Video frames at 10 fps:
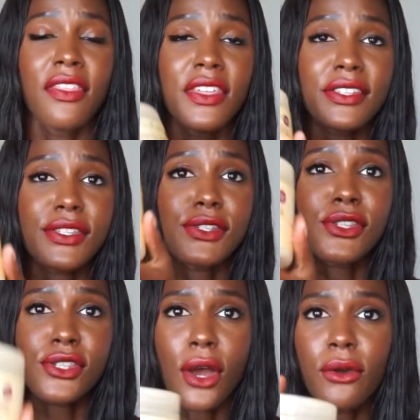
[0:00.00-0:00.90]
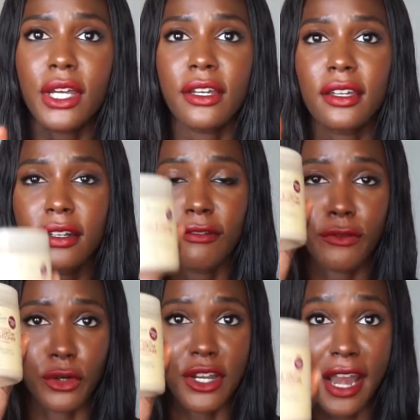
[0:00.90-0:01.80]
this is so good
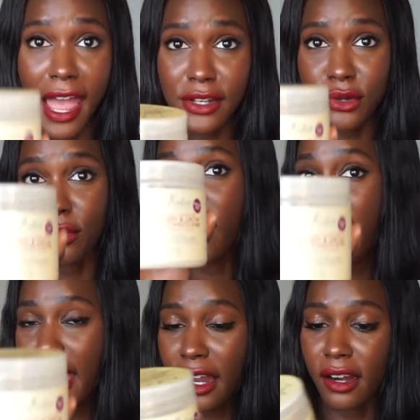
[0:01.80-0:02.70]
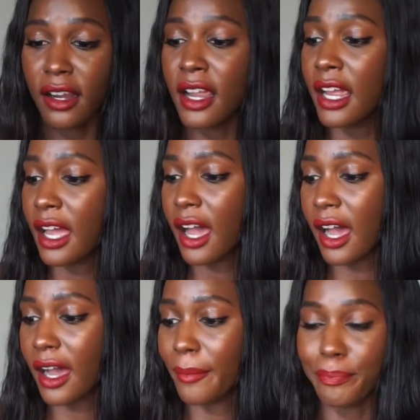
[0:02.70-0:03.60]
for natural hair.
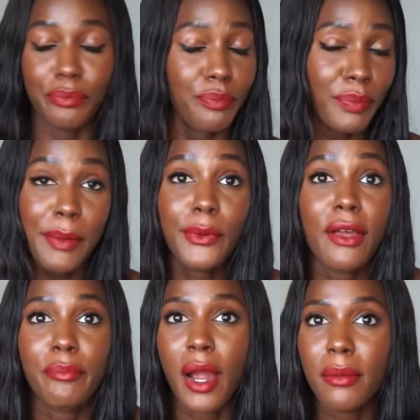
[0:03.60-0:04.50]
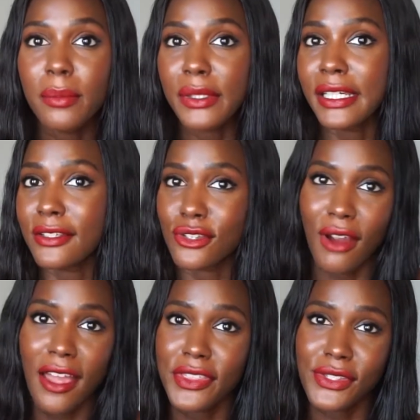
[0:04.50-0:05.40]
People have probably
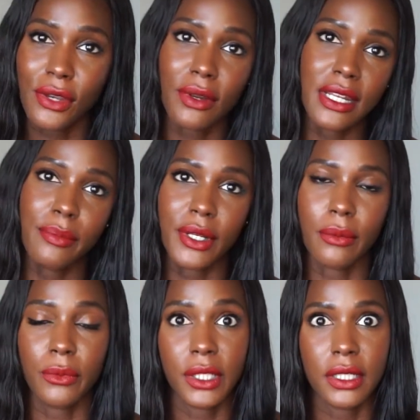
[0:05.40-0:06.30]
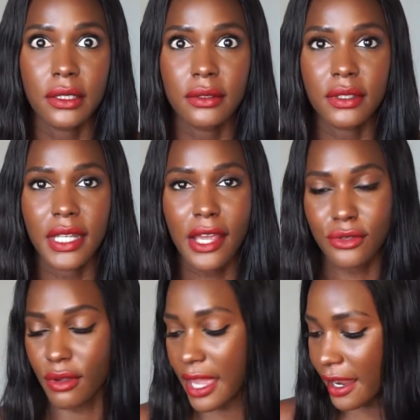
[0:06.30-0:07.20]
tried this already, but I'm really new to
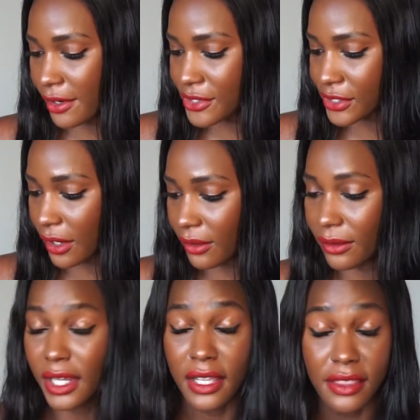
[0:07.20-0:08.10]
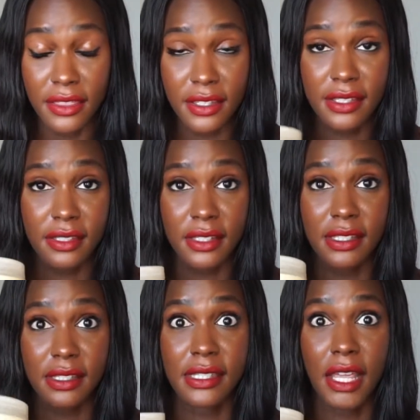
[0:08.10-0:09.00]
natural hair, so this is
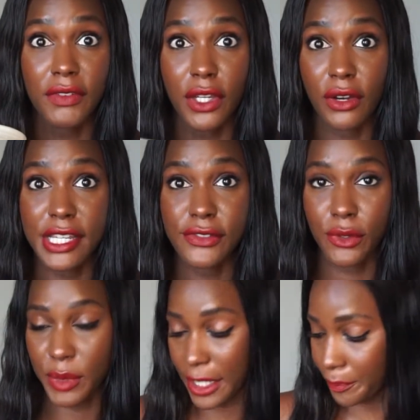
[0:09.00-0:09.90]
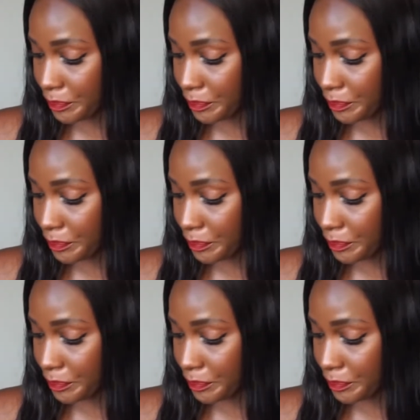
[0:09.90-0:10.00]
a saving grace for me.